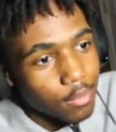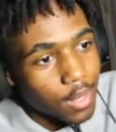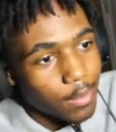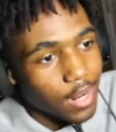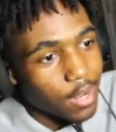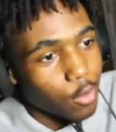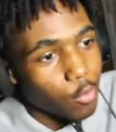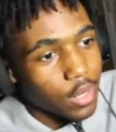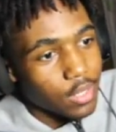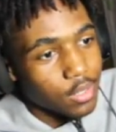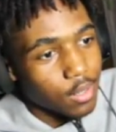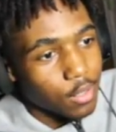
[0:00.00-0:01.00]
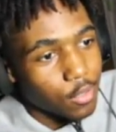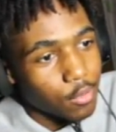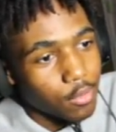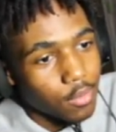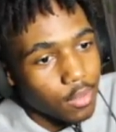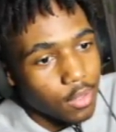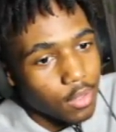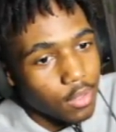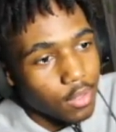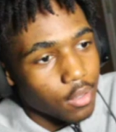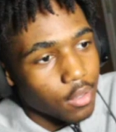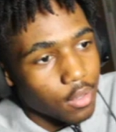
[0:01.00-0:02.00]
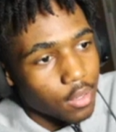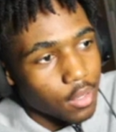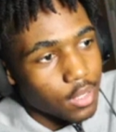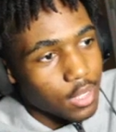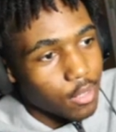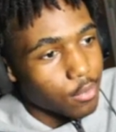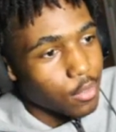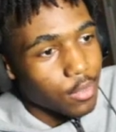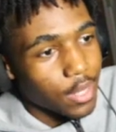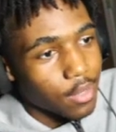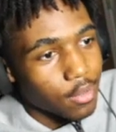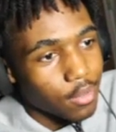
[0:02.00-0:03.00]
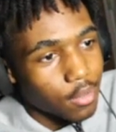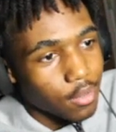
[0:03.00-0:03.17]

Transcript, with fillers: I'm not going to waste it on you. Because I don't do that.